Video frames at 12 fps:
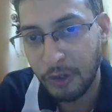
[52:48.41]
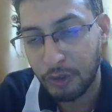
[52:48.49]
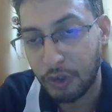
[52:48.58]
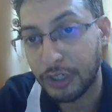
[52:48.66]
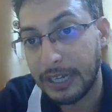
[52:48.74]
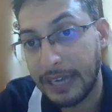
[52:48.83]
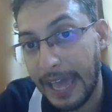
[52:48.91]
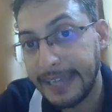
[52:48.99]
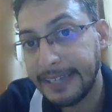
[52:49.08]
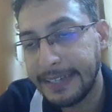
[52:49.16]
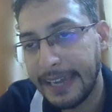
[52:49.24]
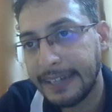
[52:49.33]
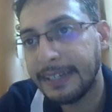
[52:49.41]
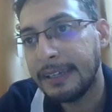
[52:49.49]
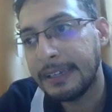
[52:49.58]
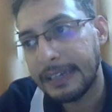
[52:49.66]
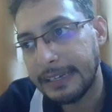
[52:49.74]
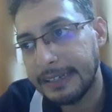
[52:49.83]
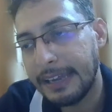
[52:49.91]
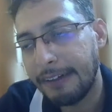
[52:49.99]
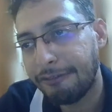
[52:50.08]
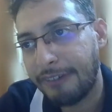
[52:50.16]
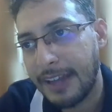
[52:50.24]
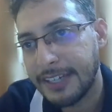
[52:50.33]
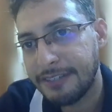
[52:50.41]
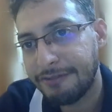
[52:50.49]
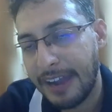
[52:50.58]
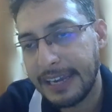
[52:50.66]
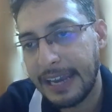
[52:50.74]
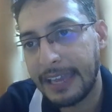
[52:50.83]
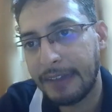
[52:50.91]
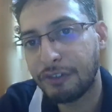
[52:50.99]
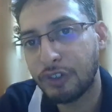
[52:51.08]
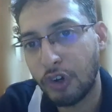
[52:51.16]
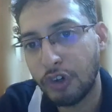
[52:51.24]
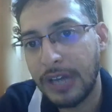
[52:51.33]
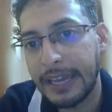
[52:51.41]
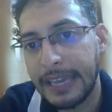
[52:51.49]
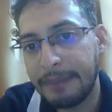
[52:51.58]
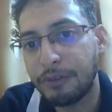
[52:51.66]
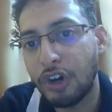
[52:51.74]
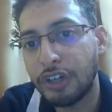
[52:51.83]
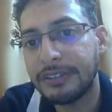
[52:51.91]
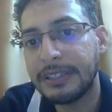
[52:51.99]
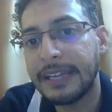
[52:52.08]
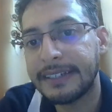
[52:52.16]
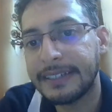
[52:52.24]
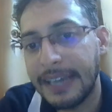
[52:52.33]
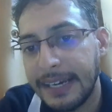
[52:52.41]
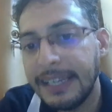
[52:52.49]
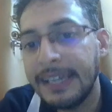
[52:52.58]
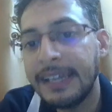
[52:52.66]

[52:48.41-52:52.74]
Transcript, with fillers: So like that, in the first file I have shown, I have not selected